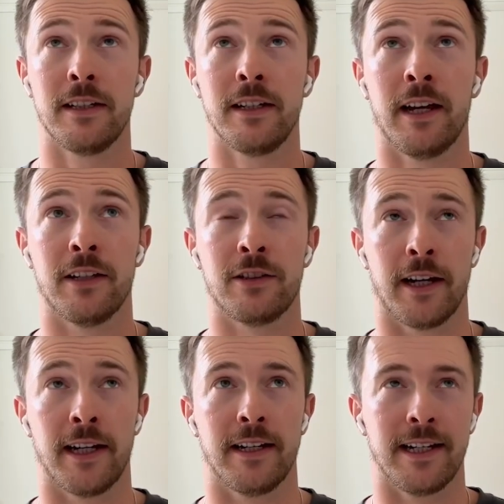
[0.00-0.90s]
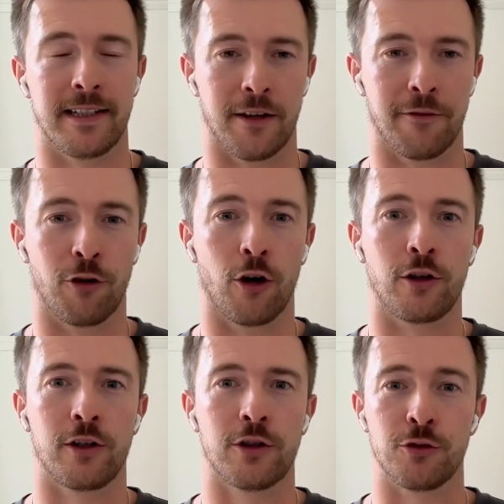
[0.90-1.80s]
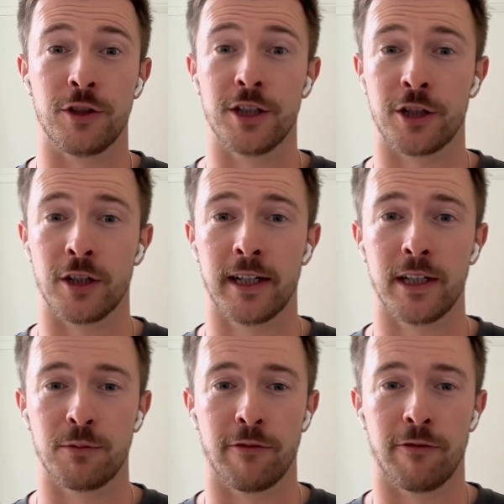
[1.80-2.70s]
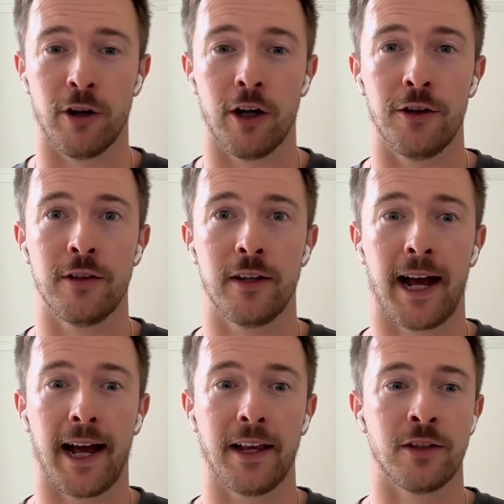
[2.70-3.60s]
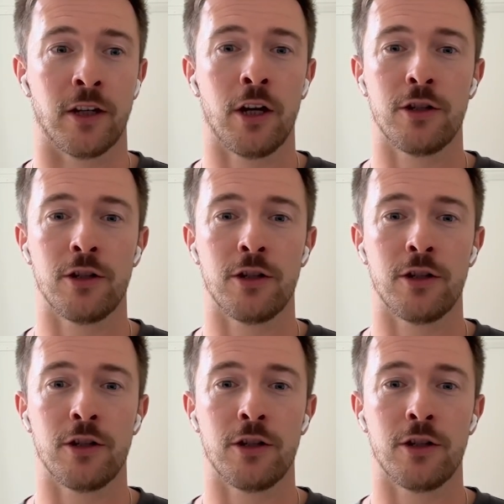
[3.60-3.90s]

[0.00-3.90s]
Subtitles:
Yeah, so eating the frog traditionally is referred as